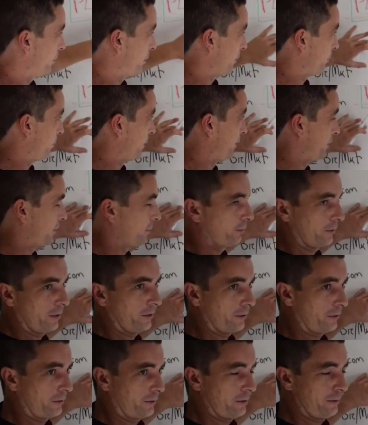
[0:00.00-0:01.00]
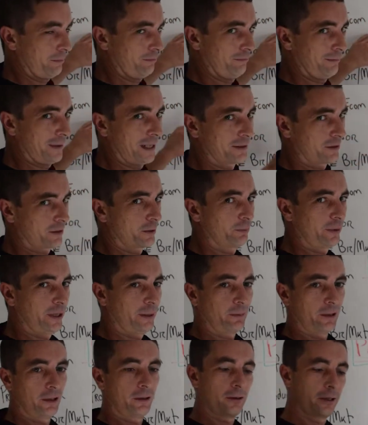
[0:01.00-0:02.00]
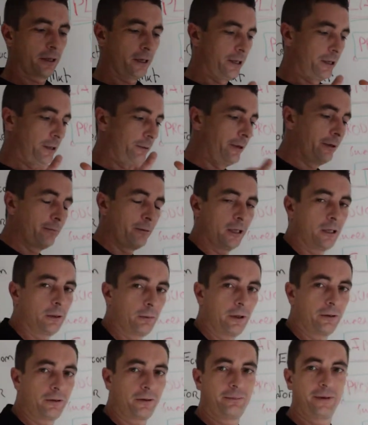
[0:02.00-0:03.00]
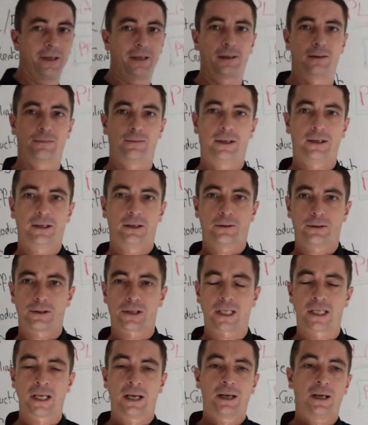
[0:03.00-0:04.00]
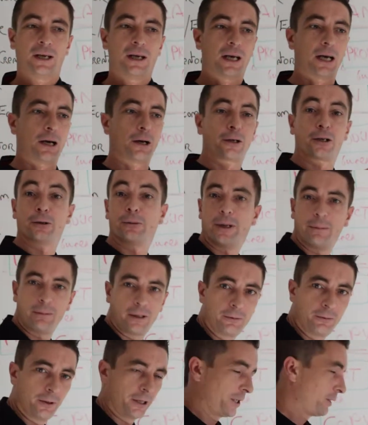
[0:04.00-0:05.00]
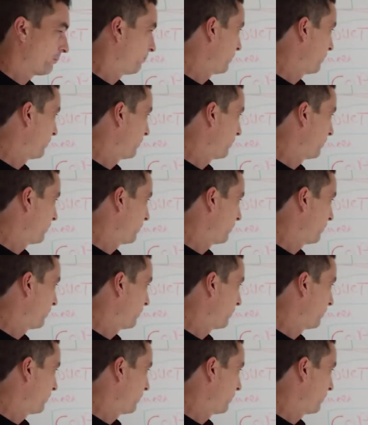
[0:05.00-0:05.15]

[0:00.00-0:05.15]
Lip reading: I complete the product? And some people, okay, they're able to go out and make the videos. They're able to write the